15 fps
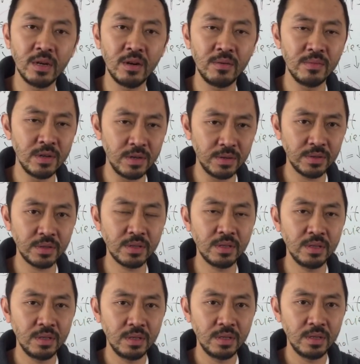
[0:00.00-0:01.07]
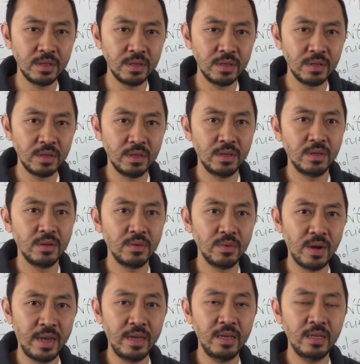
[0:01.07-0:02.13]
almost
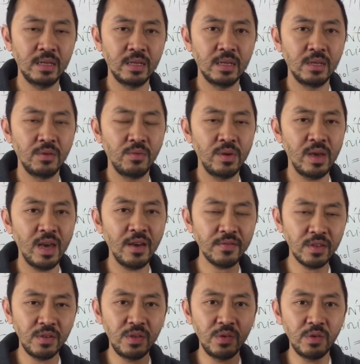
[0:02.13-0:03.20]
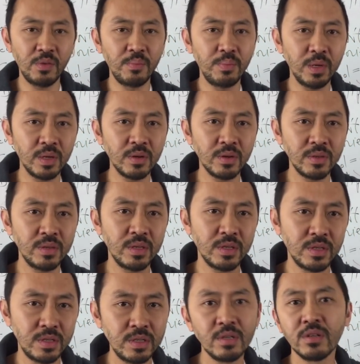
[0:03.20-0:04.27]
right we have to do it bigger
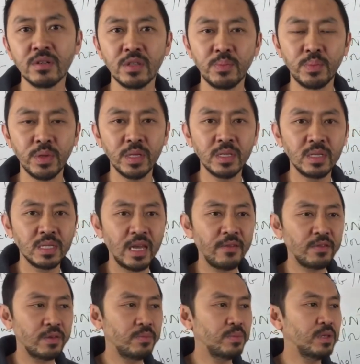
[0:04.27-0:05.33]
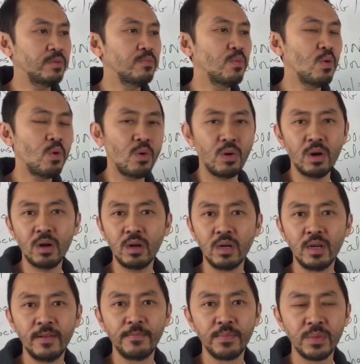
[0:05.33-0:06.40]
this year the presents have to be more
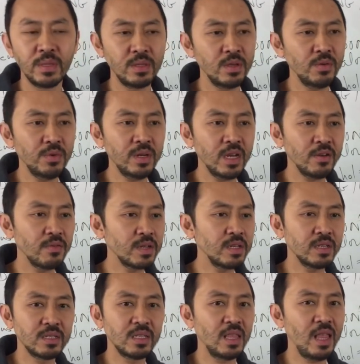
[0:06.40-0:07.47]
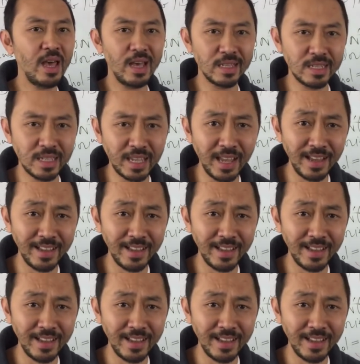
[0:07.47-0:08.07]
no one ever does less